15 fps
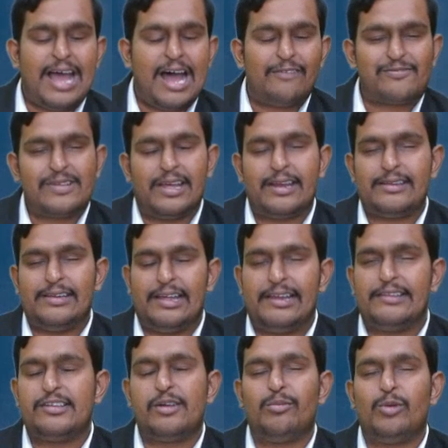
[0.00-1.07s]
after
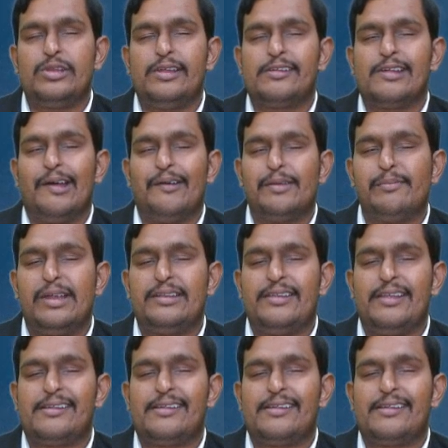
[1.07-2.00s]
Narendra Modi's government this